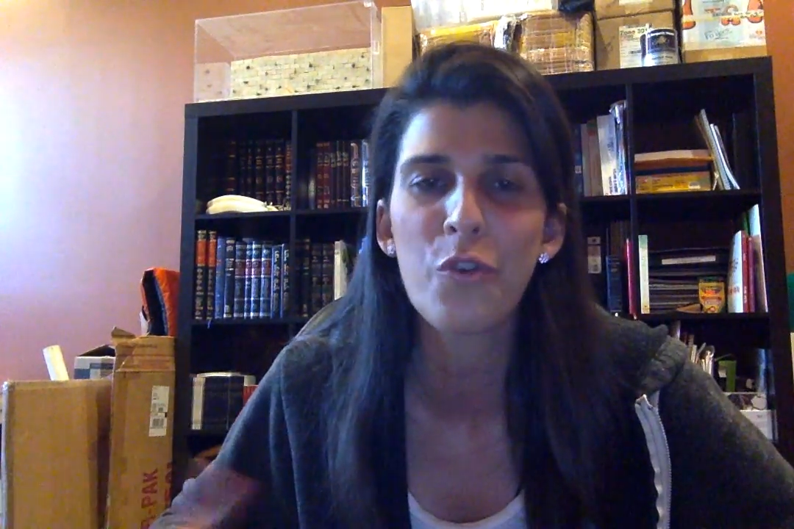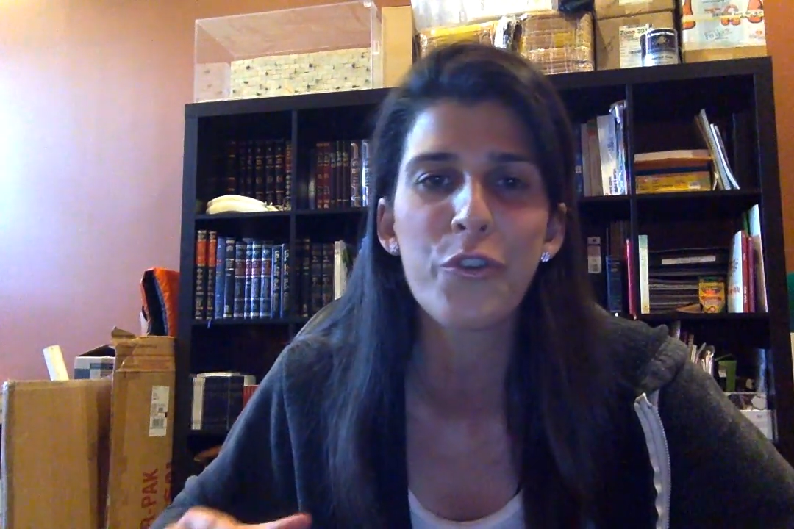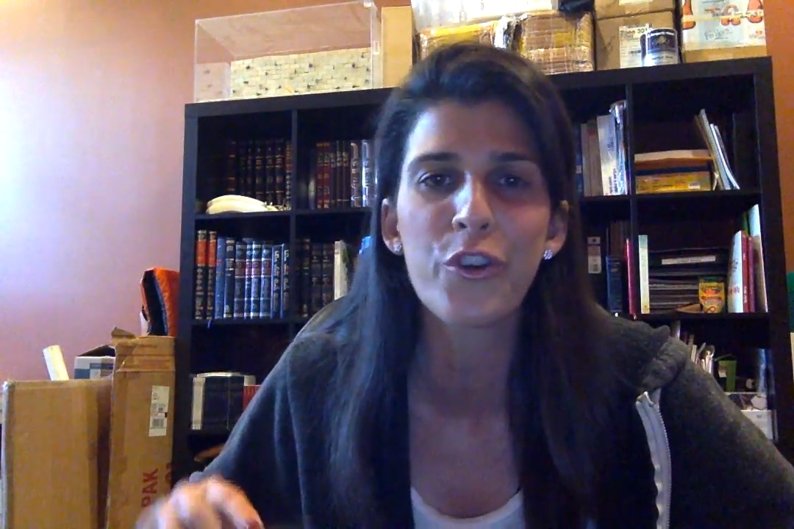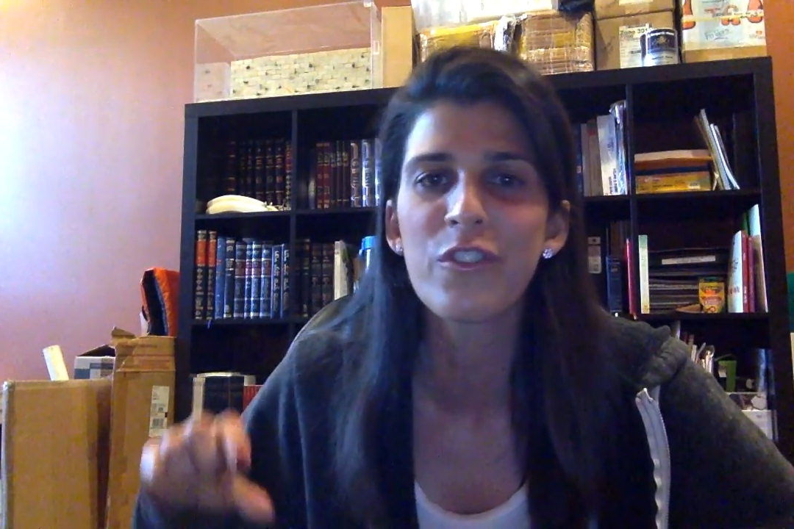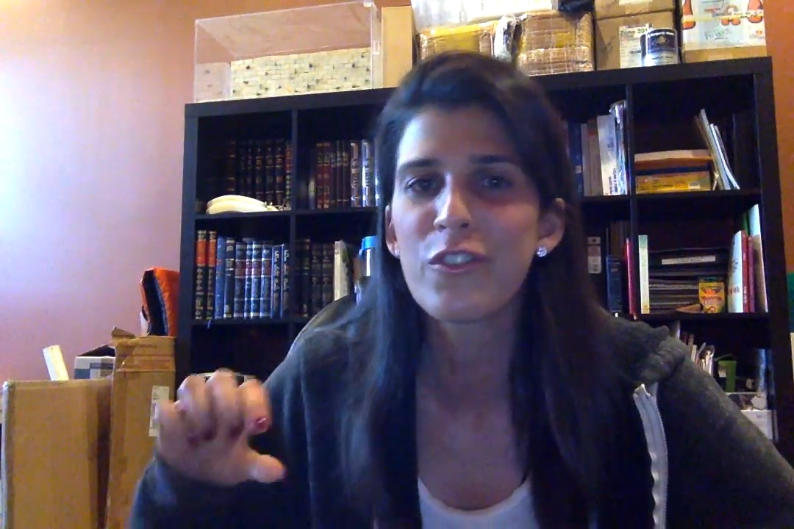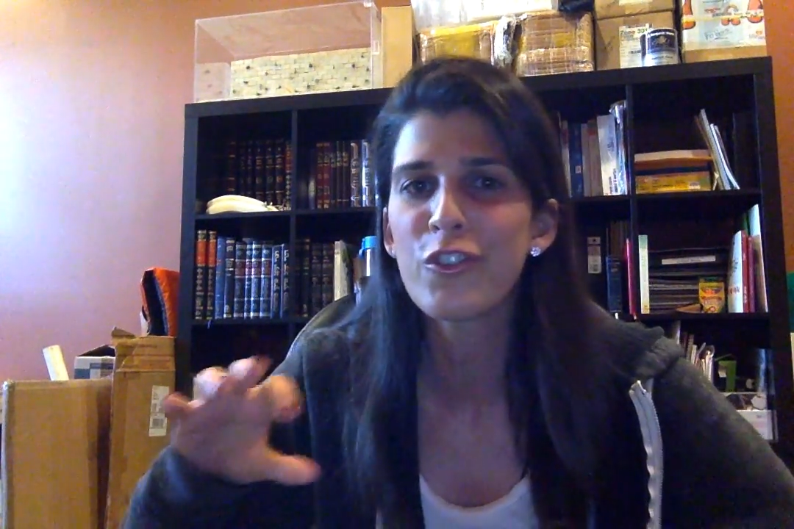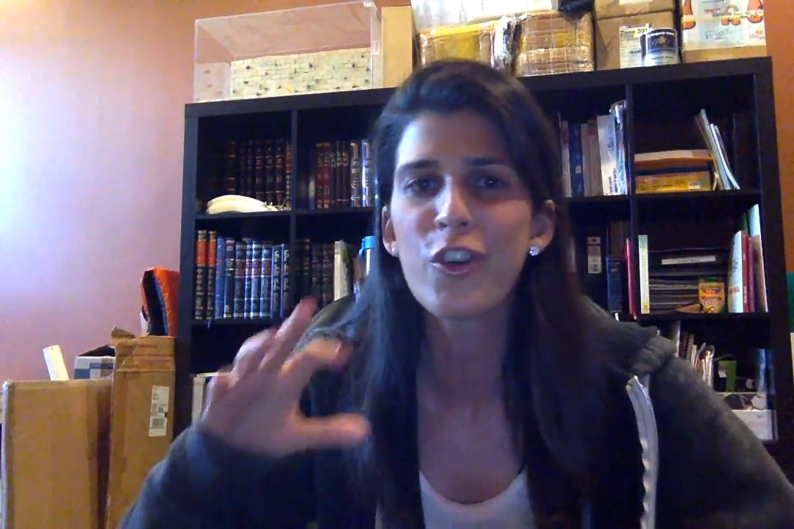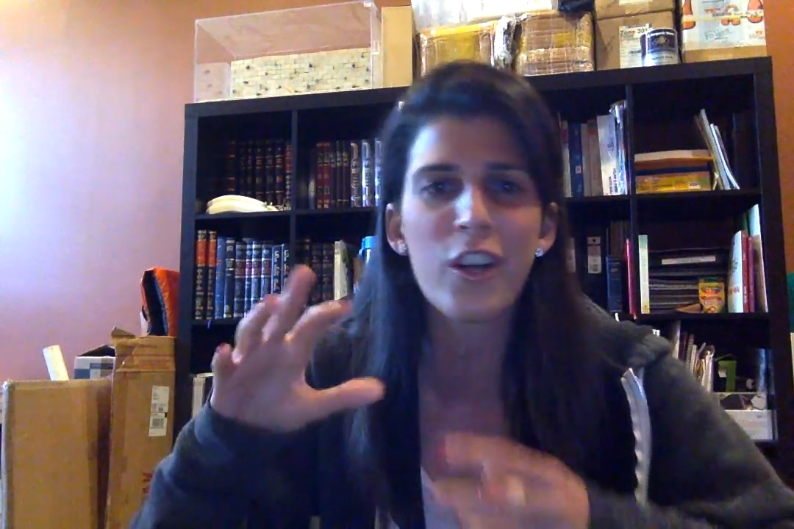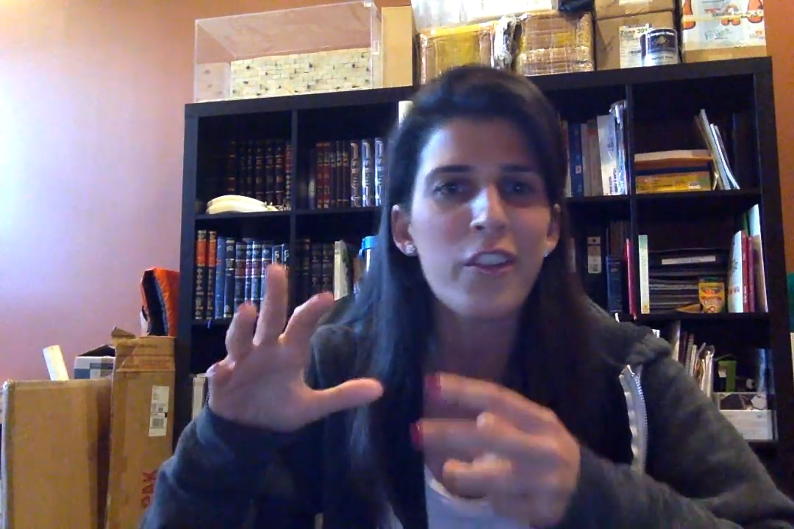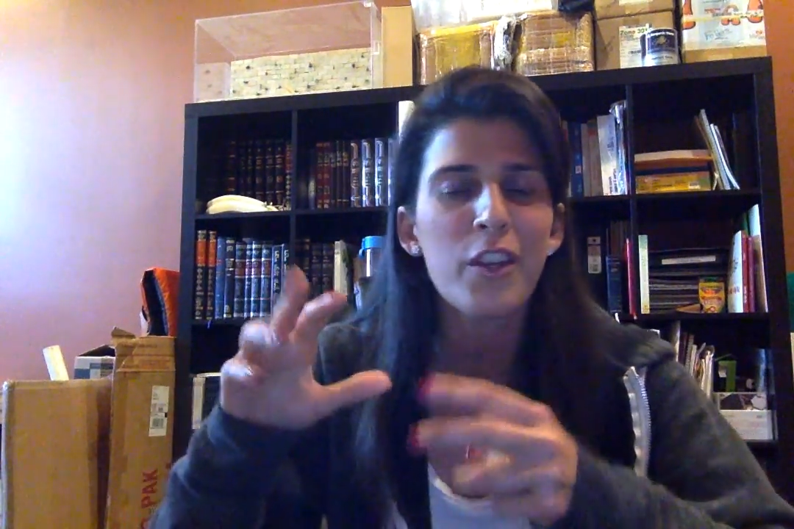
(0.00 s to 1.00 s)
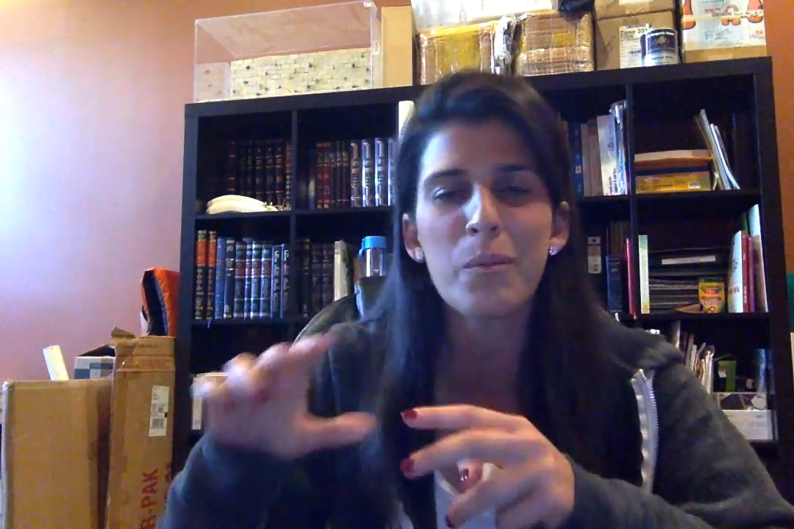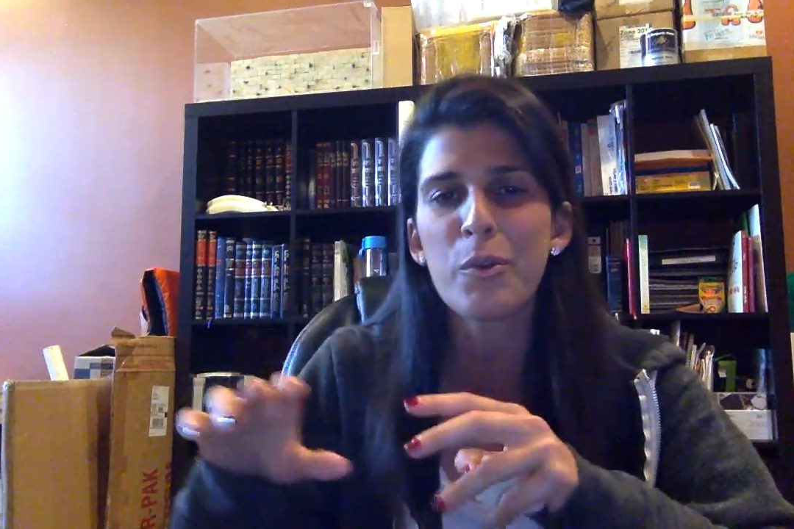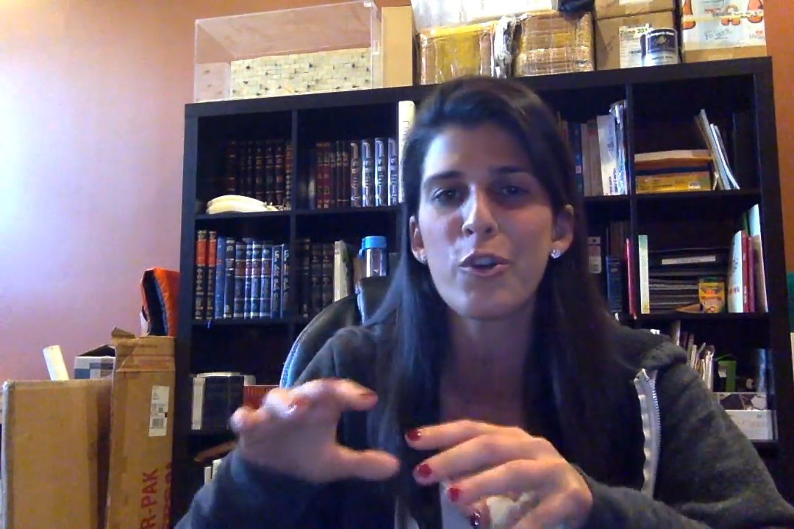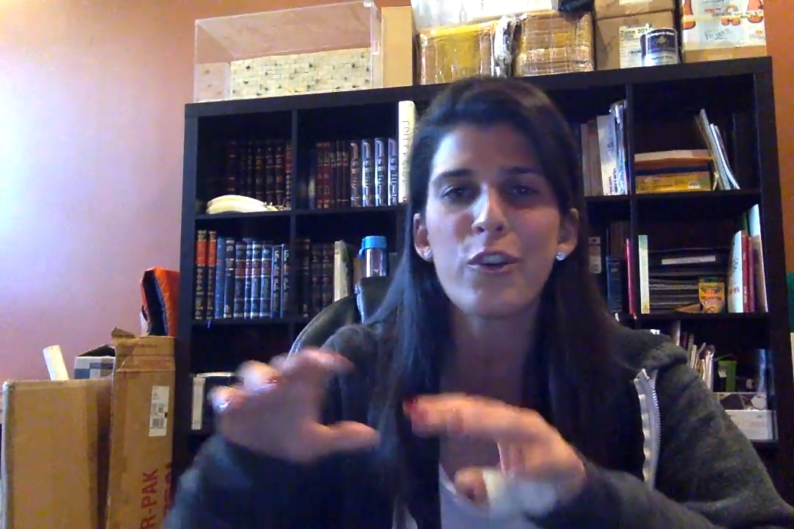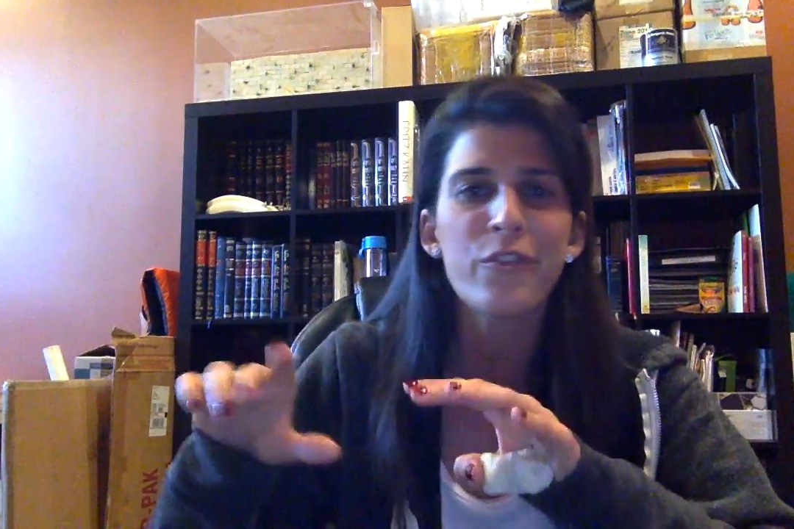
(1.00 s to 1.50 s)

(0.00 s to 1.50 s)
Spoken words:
So if you're good on the computer